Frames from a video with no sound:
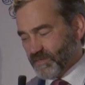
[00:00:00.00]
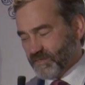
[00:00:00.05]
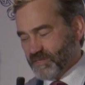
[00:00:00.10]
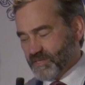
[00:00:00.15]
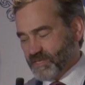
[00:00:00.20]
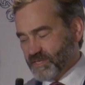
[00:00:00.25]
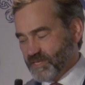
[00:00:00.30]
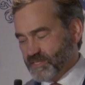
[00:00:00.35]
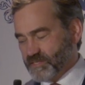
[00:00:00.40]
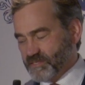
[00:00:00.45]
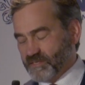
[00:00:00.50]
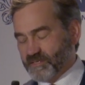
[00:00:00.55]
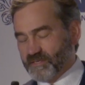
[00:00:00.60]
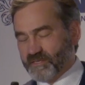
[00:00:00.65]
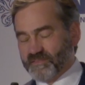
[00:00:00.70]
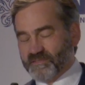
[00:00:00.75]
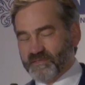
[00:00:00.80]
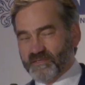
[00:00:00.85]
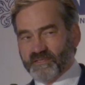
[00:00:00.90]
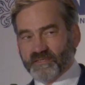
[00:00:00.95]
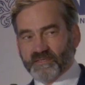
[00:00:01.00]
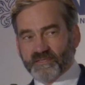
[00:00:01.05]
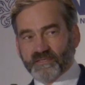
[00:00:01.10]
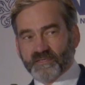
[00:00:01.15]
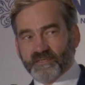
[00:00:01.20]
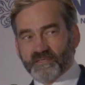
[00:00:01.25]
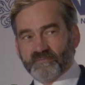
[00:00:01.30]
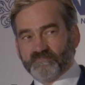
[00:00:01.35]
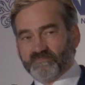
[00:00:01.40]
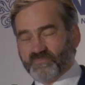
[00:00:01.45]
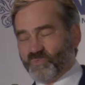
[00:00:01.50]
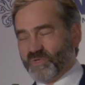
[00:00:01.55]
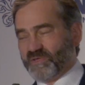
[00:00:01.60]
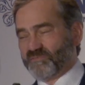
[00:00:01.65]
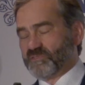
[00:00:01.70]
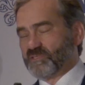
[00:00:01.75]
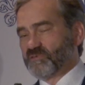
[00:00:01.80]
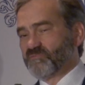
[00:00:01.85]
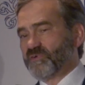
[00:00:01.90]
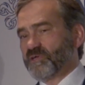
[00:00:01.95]
Again, we
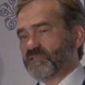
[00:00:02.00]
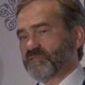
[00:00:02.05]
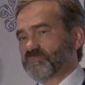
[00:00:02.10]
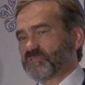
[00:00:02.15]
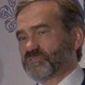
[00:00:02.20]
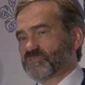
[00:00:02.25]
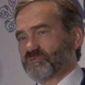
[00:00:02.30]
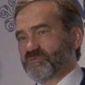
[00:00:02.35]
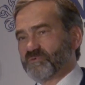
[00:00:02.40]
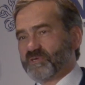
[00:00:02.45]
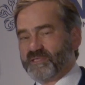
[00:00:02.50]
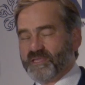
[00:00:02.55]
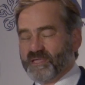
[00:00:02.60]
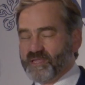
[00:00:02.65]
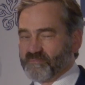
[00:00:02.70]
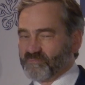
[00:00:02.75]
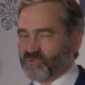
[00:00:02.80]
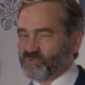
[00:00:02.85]
have the development story,